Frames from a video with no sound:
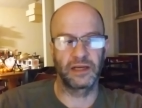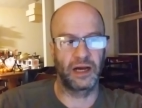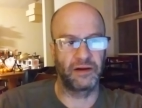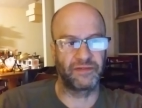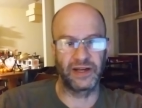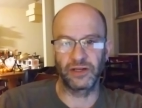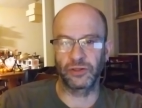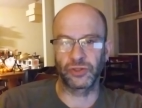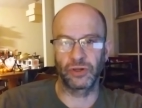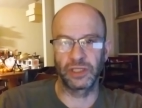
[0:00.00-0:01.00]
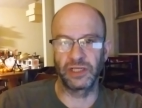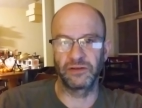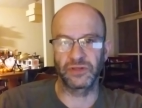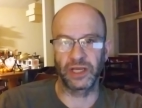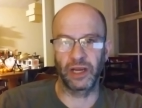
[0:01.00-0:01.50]
Uh, find
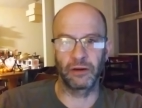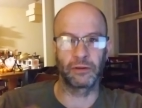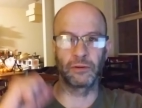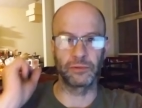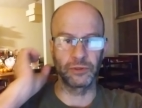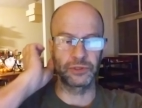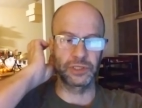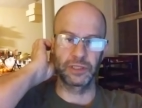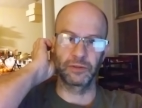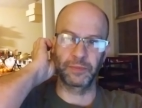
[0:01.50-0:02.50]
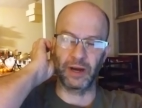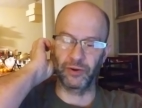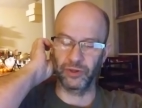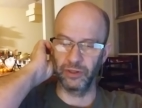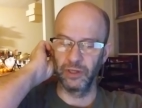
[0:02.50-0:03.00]
alternatives like arrowroot
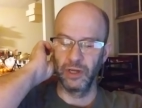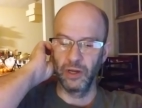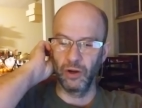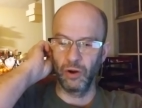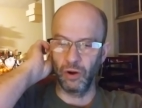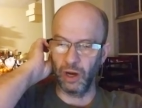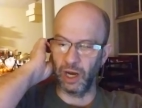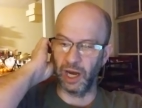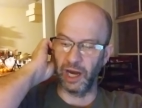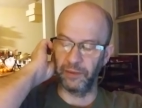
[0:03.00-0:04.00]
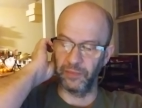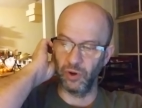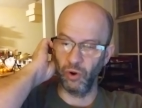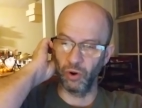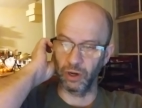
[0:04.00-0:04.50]
powder, um,
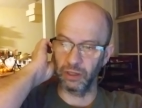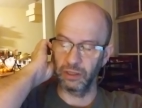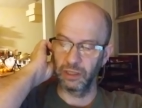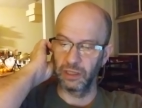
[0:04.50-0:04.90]
or